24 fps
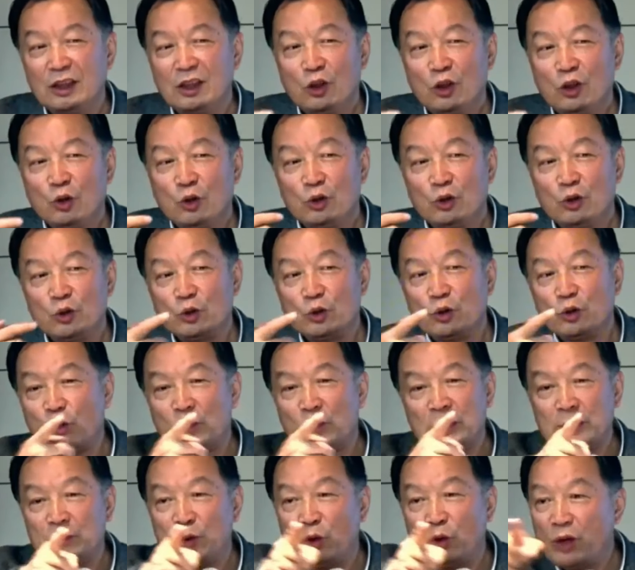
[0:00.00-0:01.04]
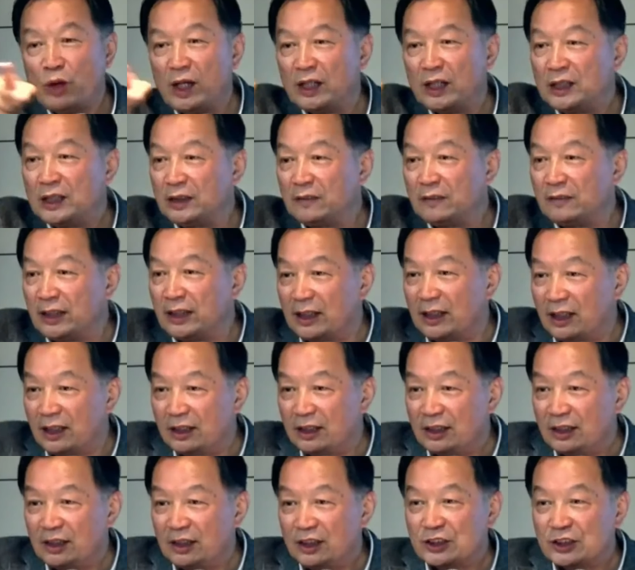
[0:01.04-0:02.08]
start working in a factory so
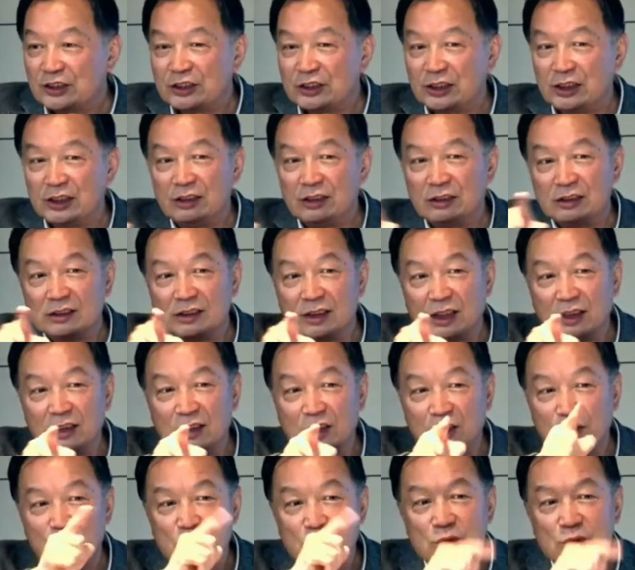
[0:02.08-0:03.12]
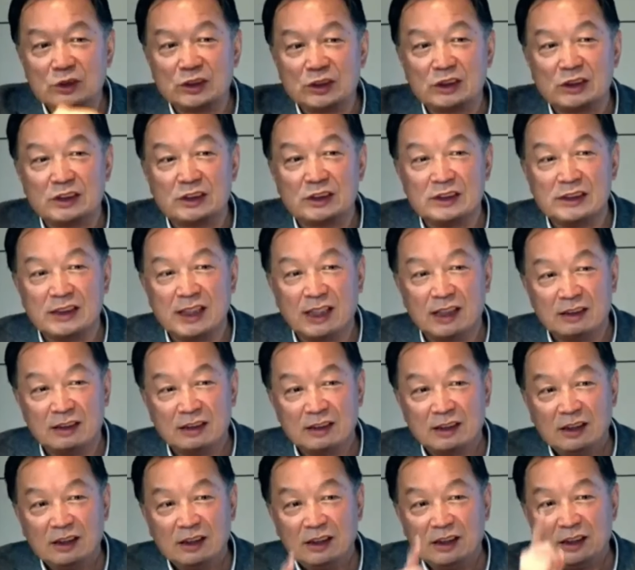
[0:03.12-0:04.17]
we can re-industrialize our
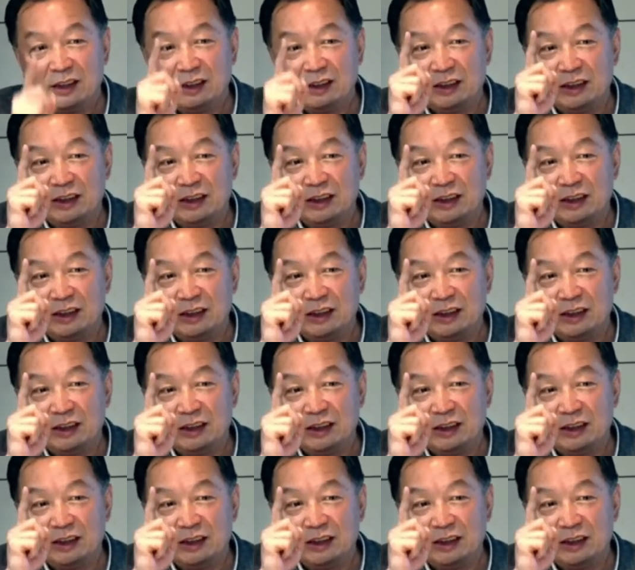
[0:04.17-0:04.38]
economy.